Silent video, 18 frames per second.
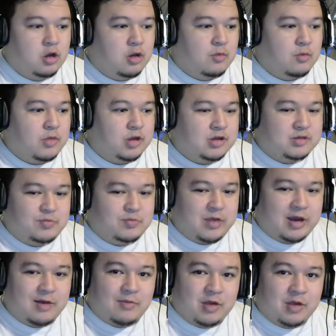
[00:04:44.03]
Because
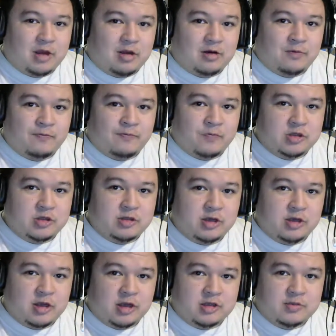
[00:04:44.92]
Batman is an
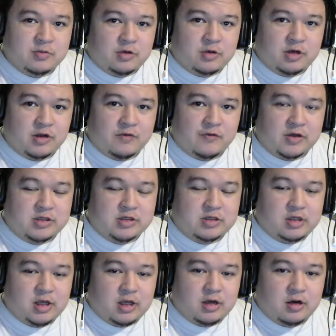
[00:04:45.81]
expert
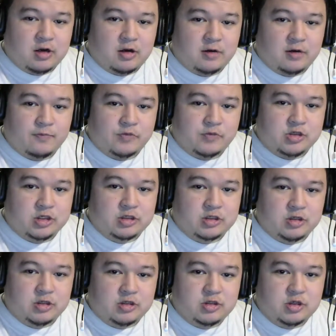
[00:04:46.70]
investigator.
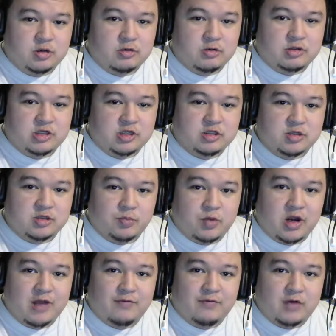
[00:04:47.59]
Jessica Jones is a
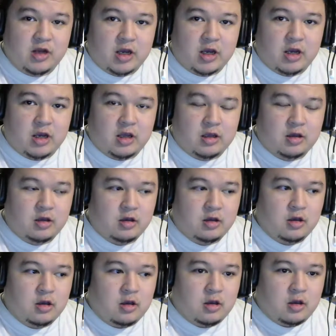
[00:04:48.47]
private eye
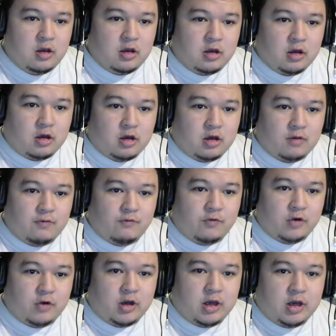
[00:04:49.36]

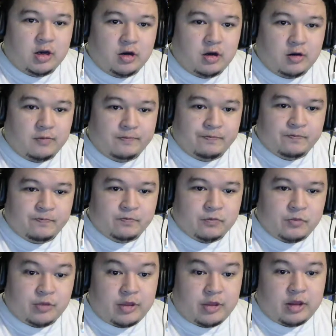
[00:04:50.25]
for hire
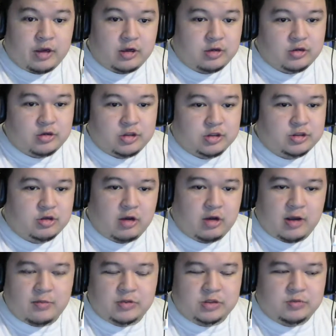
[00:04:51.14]
that just so
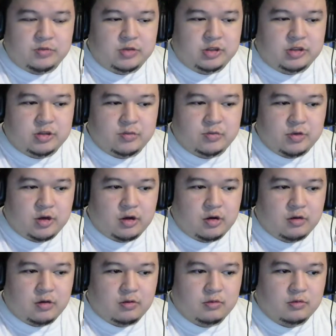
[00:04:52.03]
happens to be a superhero.